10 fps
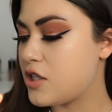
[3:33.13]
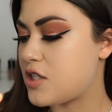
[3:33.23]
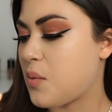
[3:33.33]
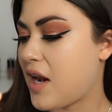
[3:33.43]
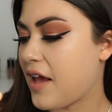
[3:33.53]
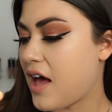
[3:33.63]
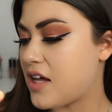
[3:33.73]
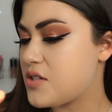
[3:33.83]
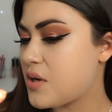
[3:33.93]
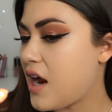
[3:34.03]
So when I
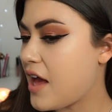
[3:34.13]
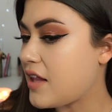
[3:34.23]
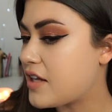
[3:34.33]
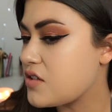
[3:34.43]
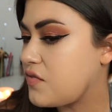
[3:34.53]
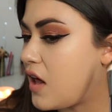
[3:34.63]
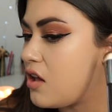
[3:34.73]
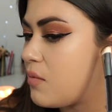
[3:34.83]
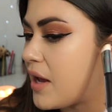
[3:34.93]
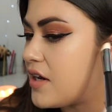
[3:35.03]
contour, I like to
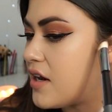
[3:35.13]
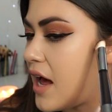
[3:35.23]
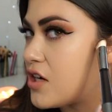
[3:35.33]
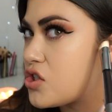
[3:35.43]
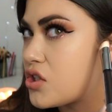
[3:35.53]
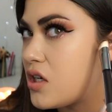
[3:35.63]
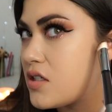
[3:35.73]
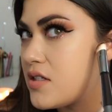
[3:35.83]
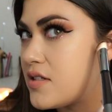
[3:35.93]
follow my natural